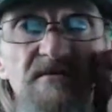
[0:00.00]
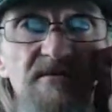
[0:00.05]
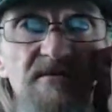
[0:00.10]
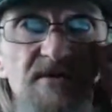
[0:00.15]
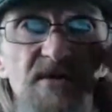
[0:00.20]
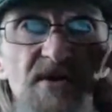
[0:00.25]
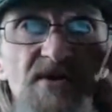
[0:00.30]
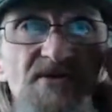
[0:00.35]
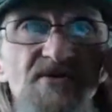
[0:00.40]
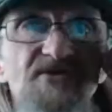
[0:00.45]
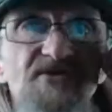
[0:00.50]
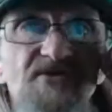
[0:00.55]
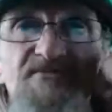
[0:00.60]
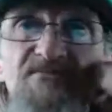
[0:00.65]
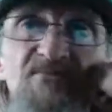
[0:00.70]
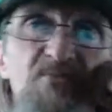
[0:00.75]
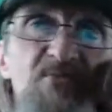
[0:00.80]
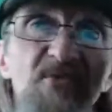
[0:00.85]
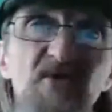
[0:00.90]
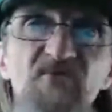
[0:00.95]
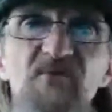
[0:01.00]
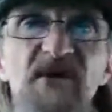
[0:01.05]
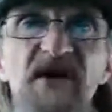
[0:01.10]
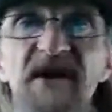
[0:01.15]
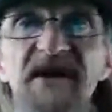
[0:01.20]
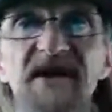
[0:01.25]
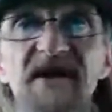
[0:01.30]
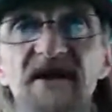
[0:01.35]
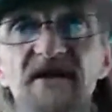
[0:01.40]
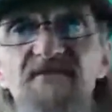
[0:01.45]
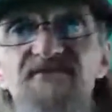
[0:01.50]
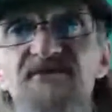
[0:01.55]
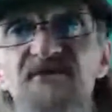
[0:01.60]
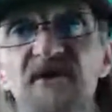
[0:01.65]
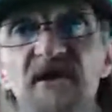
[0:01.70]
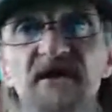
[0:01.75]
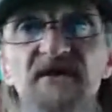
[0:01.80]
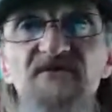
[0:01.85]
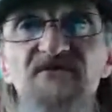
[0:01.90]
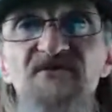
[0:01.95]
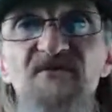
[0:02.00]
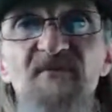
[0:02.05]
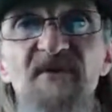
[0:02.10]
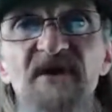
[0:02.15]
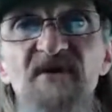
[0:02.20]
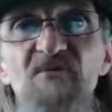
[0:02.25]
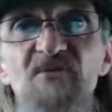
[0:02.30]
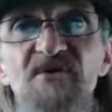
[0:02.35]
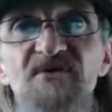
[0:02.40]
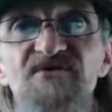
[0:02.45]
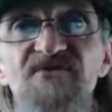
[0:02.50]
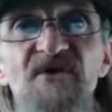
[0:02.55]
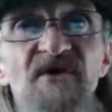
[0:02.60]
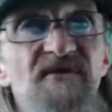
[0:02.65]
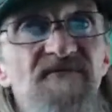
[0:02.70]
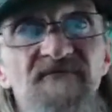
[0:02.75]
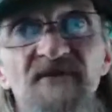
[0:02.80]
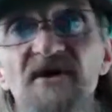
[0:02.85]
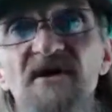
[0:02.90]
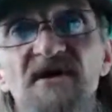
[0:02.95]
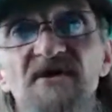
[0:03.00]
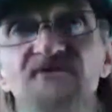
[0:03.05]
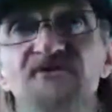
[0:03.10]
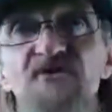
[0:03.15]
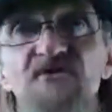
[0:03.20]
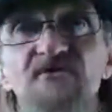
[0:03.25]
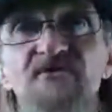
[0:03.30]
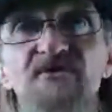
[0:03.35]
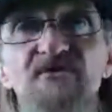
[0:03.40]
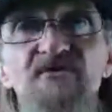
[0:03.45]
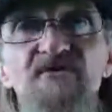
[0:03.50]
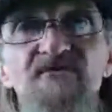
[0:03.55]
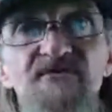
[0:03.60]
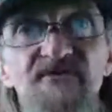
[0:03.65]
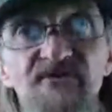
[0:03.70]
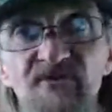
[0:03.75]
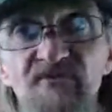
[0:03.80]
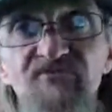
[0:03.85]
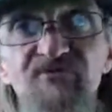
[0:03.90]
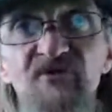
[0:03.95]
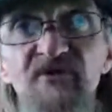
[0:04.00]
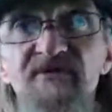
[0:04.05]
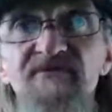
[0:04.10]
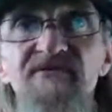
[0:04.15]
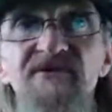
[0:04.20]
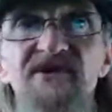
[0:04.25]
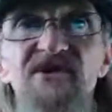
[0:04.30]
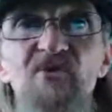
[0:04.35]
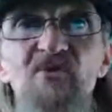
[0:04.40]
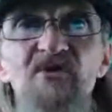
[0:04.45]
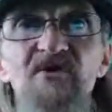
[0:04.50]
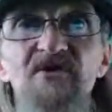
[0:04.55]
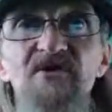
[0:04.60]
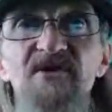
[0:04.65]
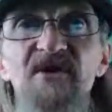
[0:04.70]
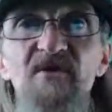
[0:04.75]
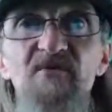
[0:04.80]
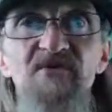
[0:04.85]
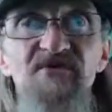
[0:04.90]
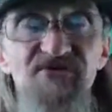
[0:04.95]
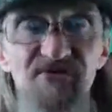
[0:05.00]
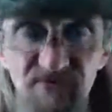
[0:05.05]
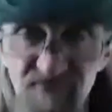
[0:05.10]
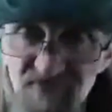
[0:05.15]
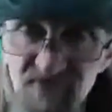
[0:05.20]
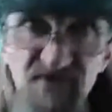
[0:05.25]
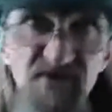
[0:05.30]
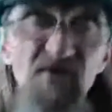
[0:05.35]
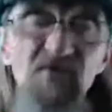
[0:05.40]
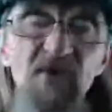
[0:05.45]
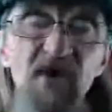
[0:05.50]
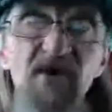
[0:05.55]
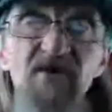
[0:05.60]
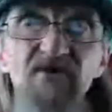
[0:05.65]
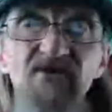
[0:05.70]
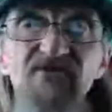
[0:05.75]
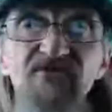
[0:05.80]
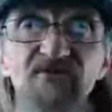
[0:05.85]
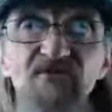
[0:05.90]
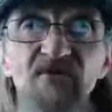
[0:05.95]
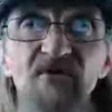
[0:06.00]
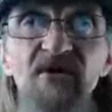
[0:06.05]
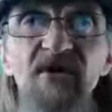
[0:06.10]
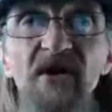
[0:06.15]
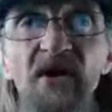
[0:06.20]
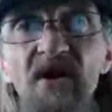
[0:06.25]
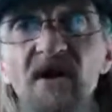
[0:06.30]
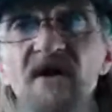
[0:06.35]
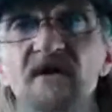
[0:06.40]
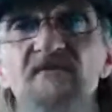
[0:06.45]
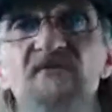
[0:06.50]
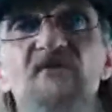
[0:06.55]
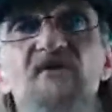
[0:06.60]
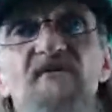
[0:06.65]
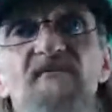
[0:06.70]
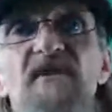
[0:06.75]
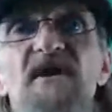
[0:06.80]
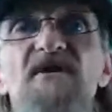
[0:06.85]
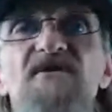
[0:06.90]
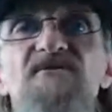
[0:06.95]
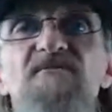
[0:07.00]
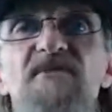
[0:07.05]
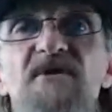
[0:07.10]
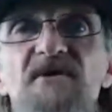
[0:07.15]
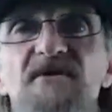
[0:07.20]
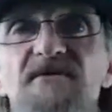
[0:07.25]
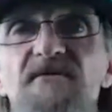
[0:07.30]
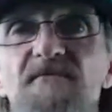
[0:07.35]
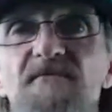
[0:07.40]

Because when I got up today, if somebody would have said, dude, you're pre-recorded, I would have said, you know what, screw it. I'm going back to bed.